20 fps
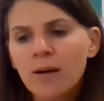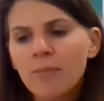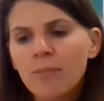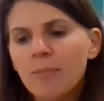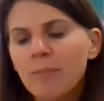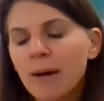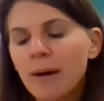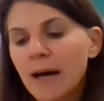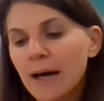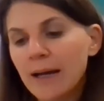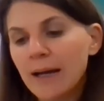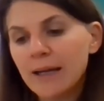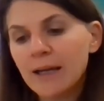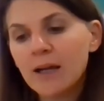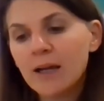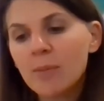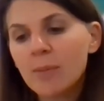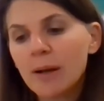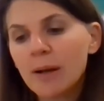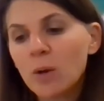My,
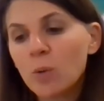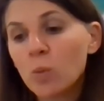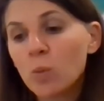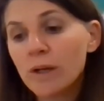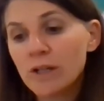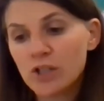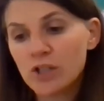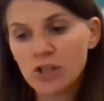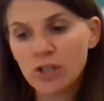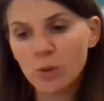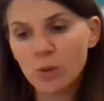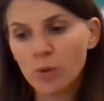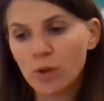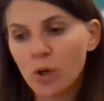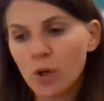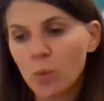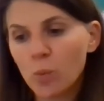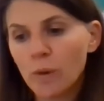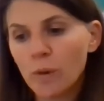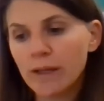but I wish there were
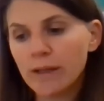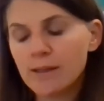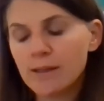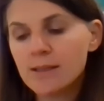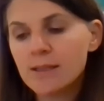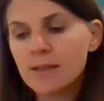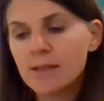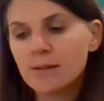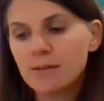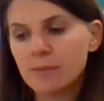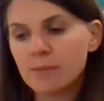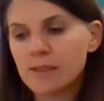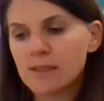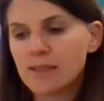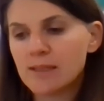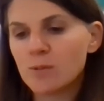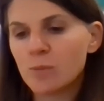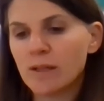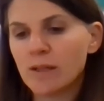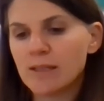no wind,
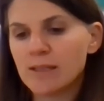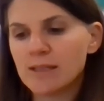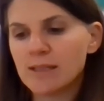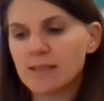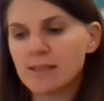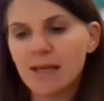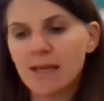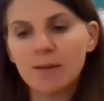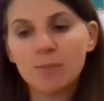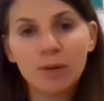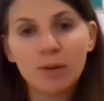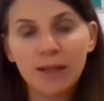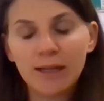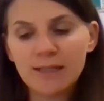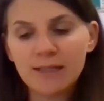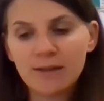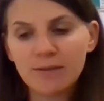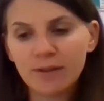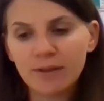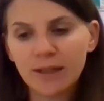Mrs. Whatsit said
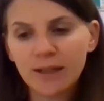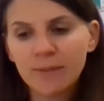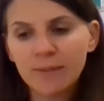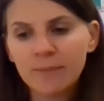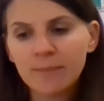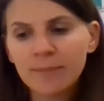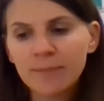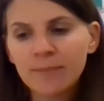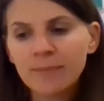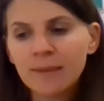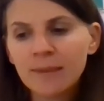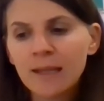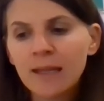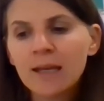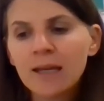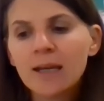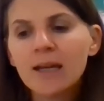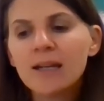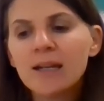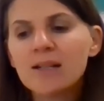plaintively.
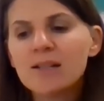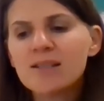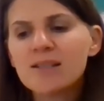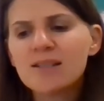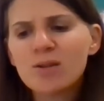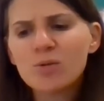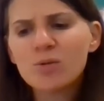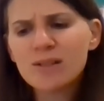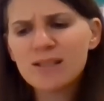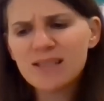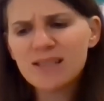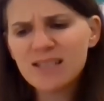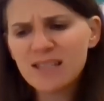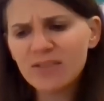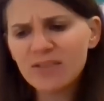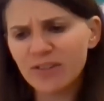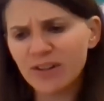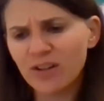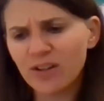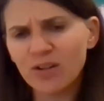It is so
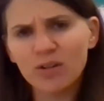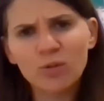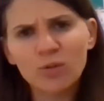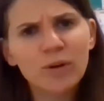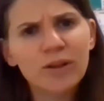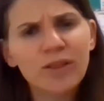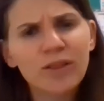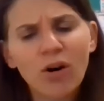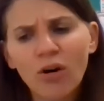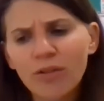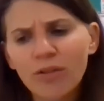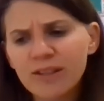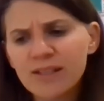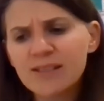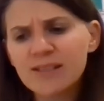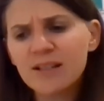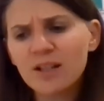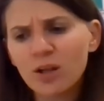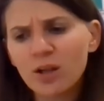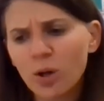difficult with all
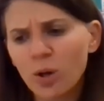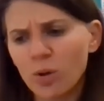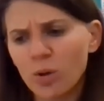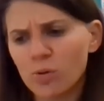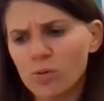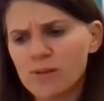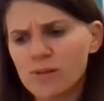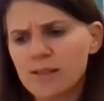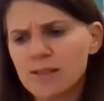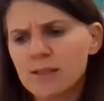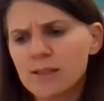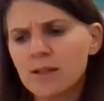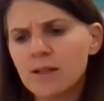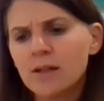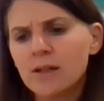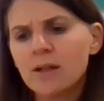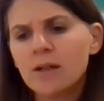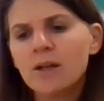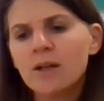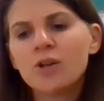these clothes.
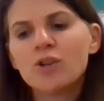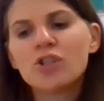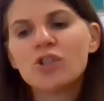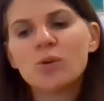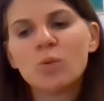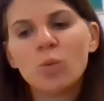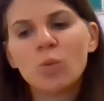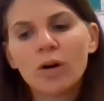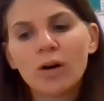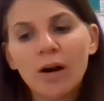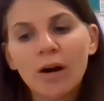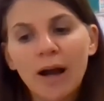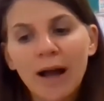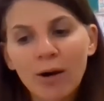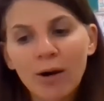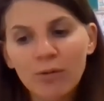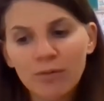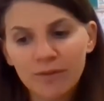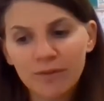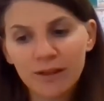She wore her
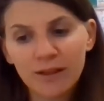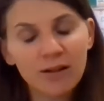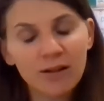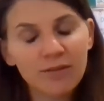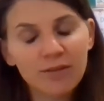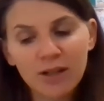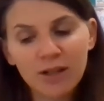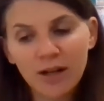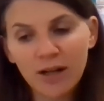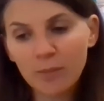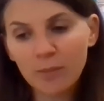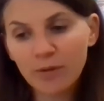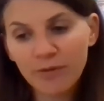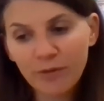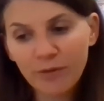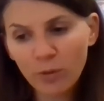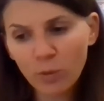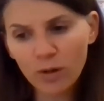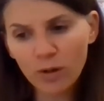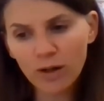outfit of the night
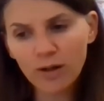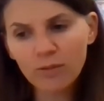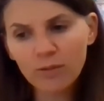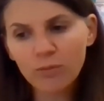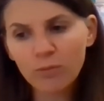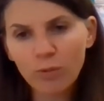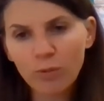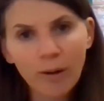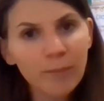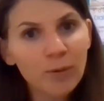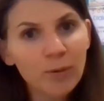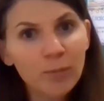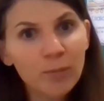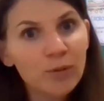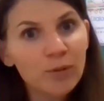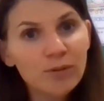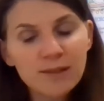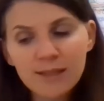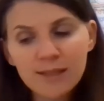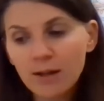before, rubber
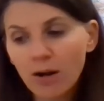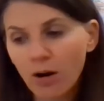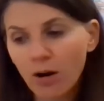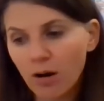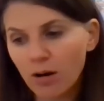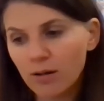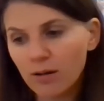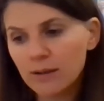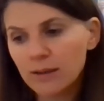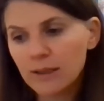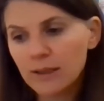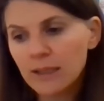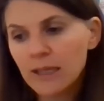boots and all,